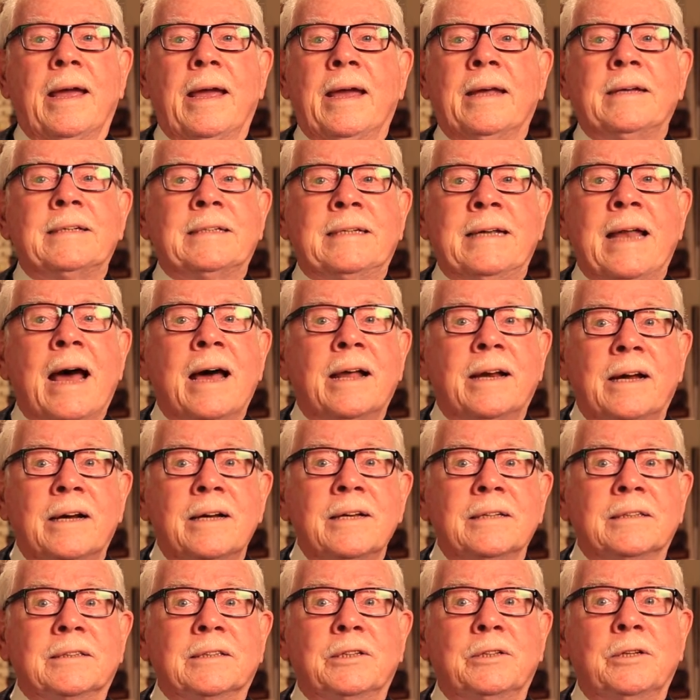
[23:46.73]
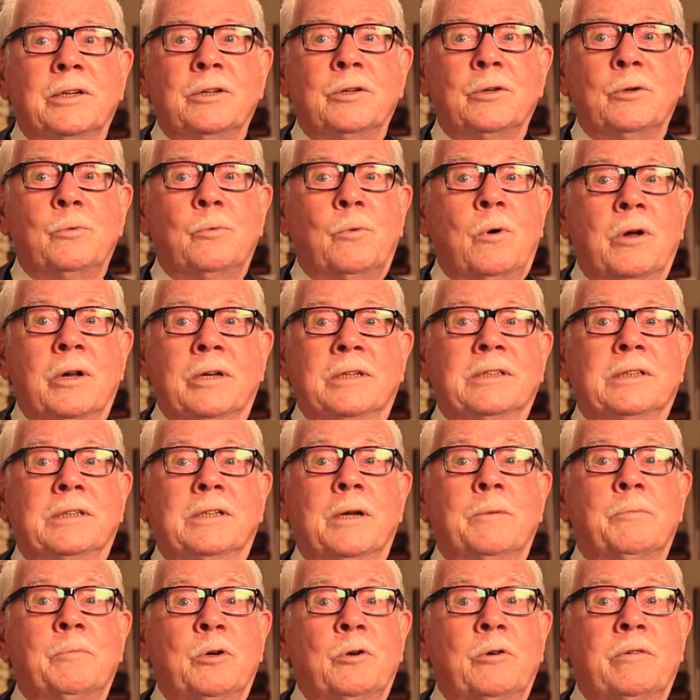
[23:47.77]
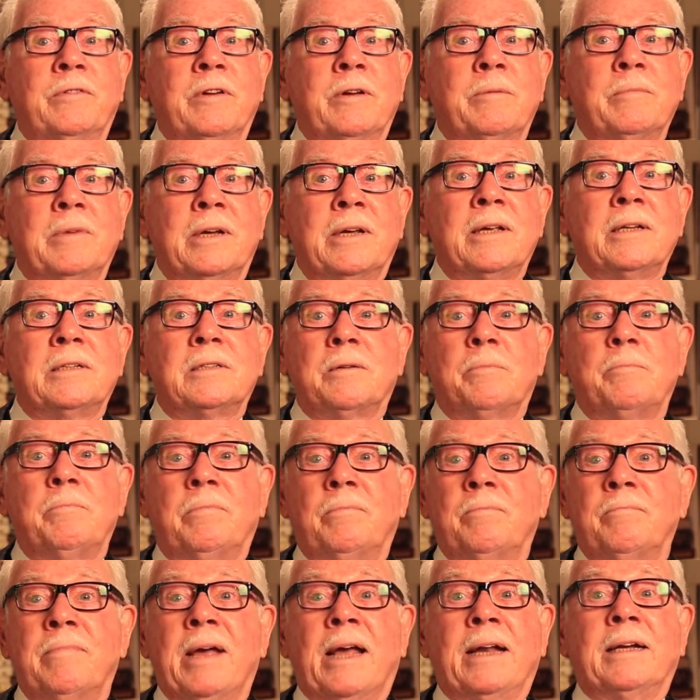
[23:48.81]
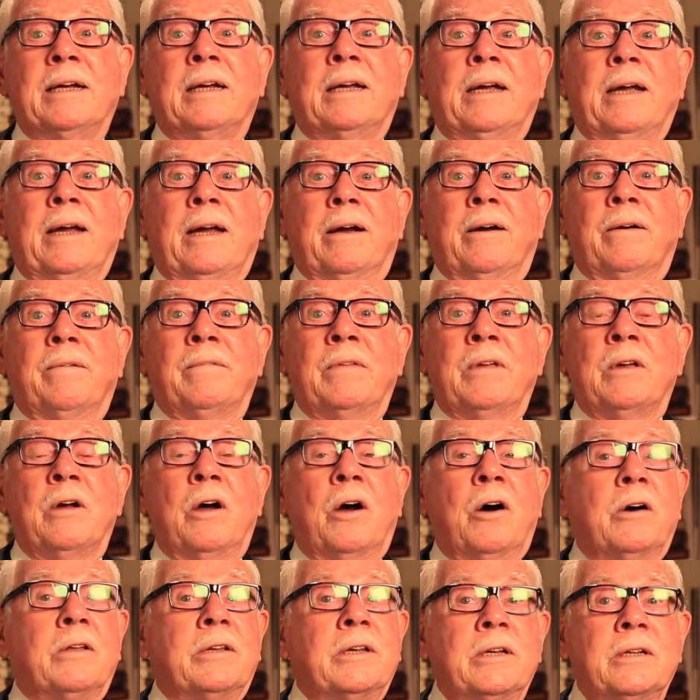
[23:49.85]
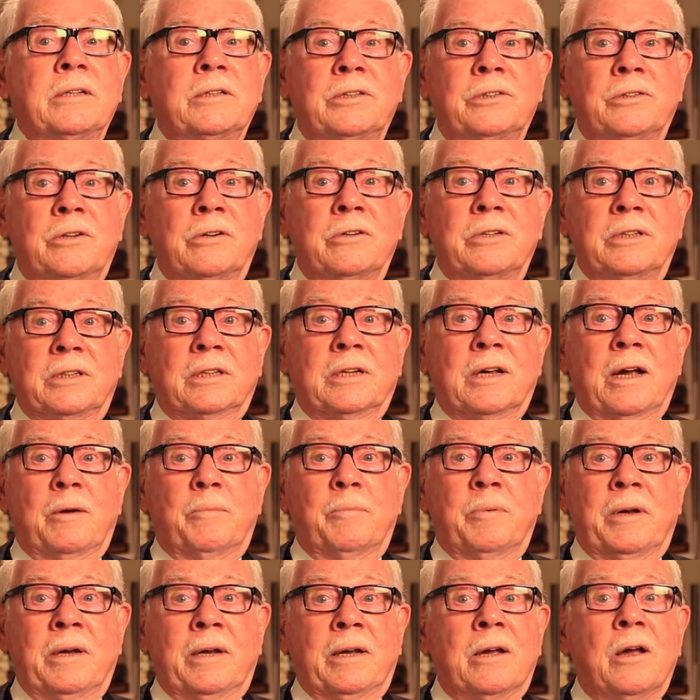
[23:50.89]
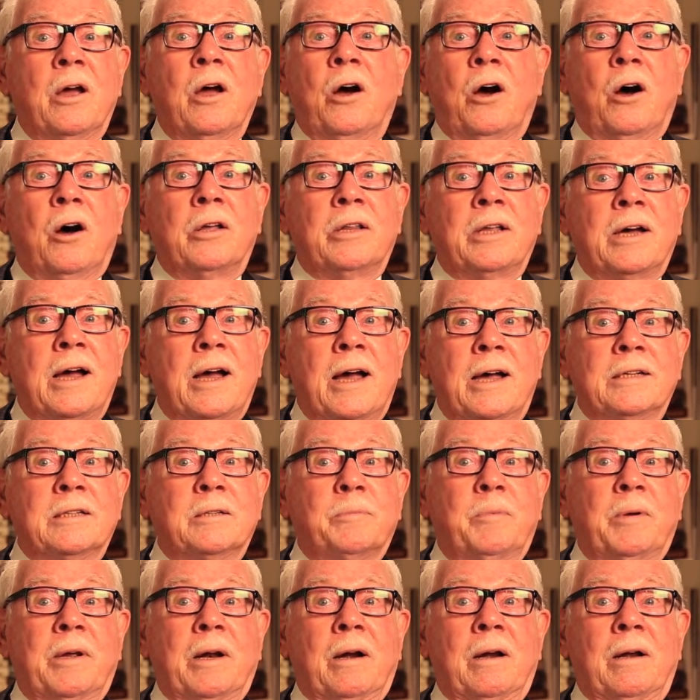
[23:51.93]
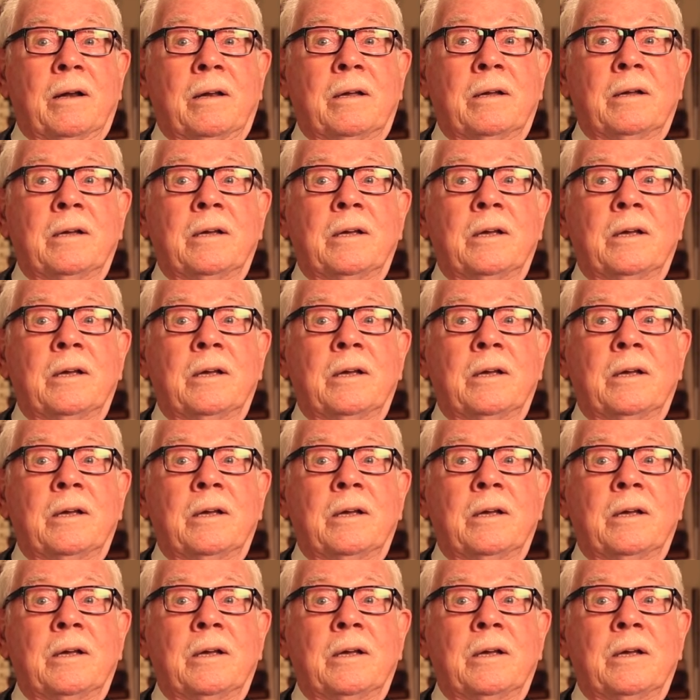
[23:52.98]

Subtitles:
it's not us who wants to move him, it's Medicare or the insurance company or the hospital.